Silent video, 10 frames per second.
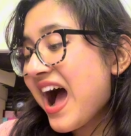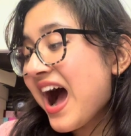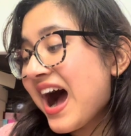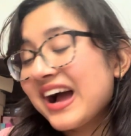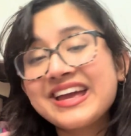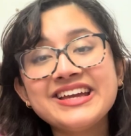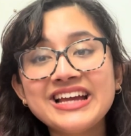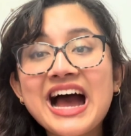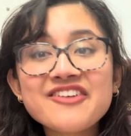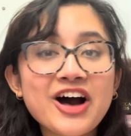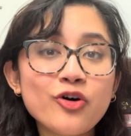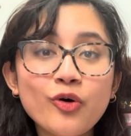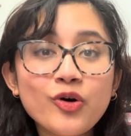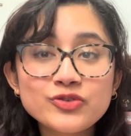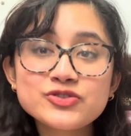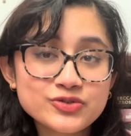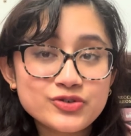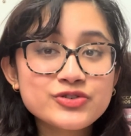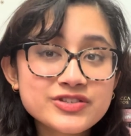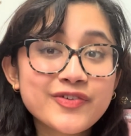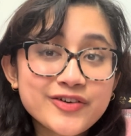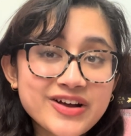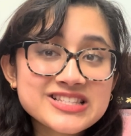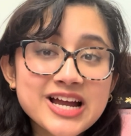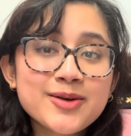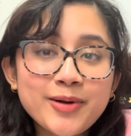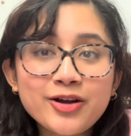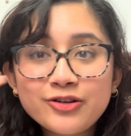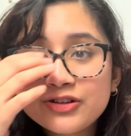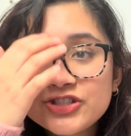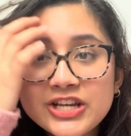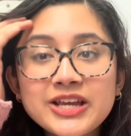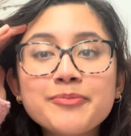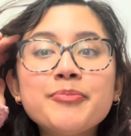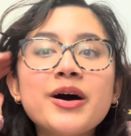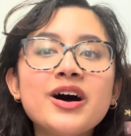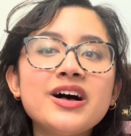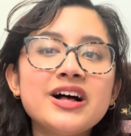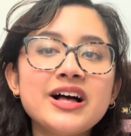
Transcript: i have also used for advanced higher biology but